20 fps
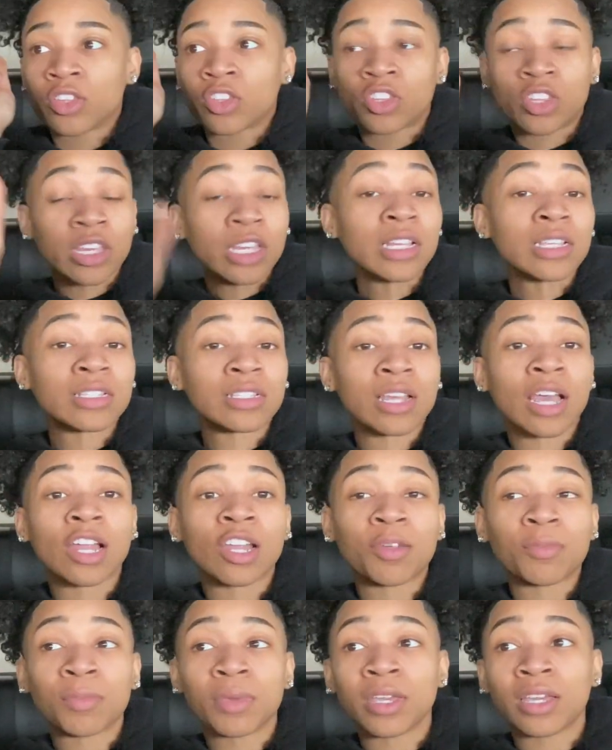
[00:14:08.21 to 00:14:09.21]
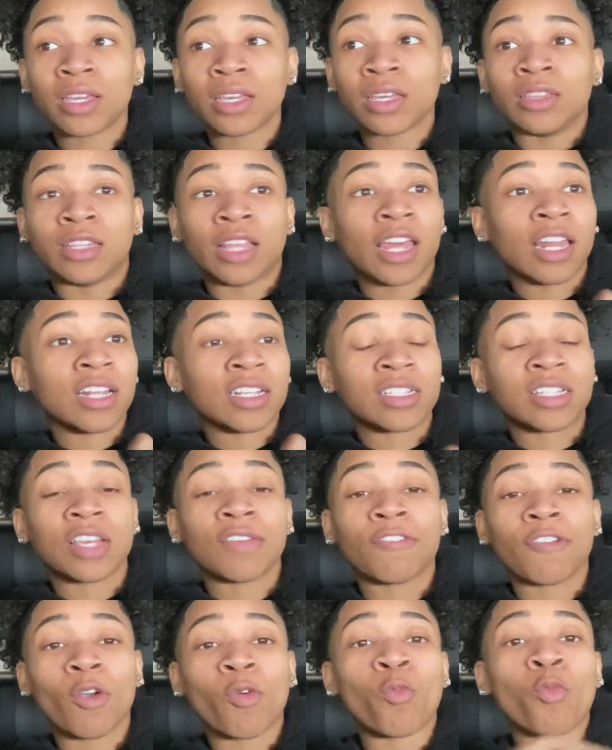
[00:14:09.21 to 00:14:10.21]
She's telling me that it's
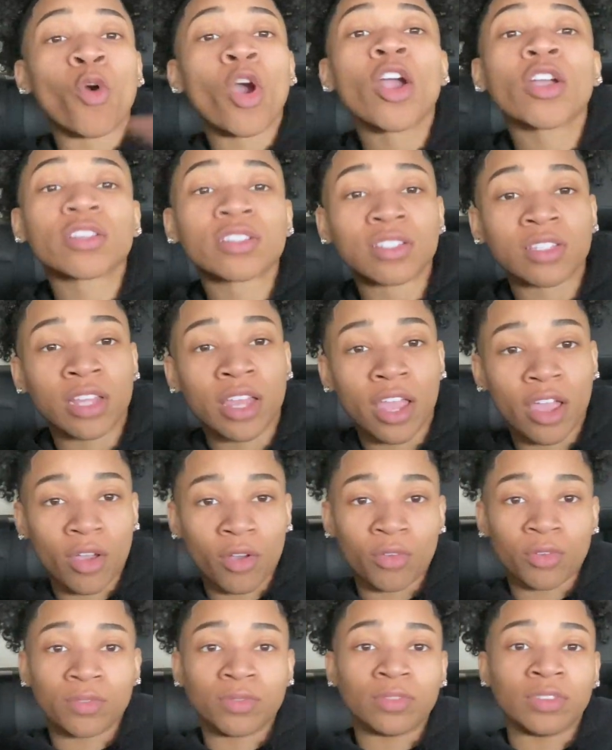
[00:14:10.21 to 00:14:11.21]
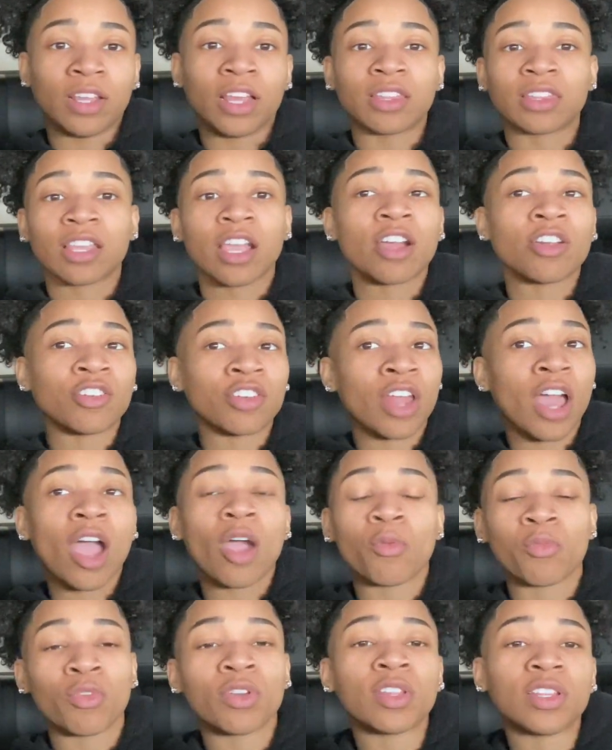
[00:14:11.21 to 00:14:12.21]
even worse now that they're
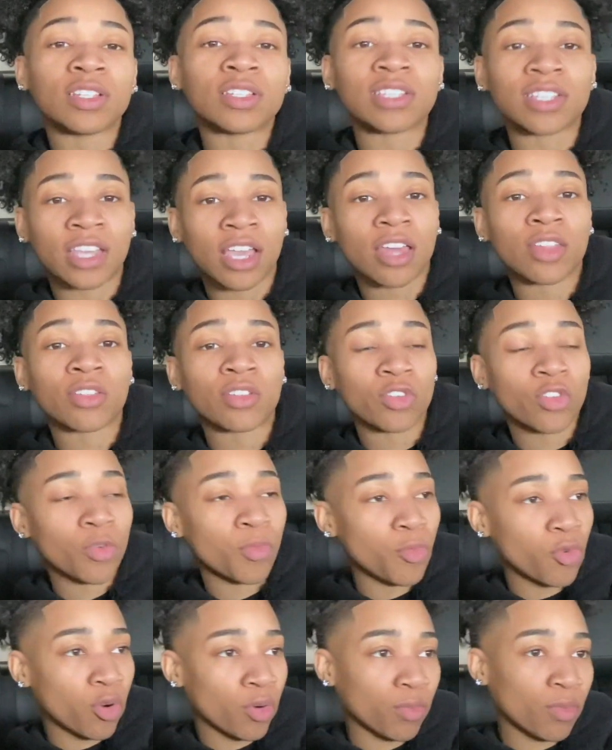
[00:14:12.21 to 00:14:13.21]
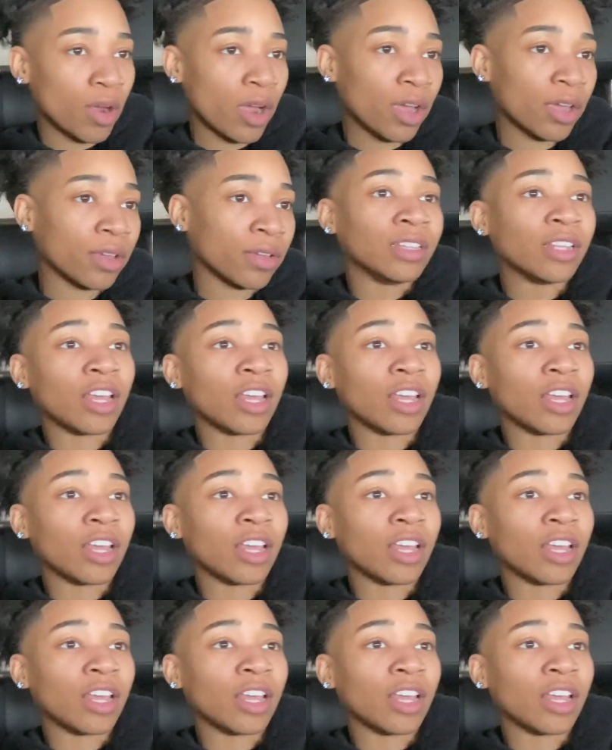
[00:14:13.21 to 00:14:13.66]
not really together no more, right?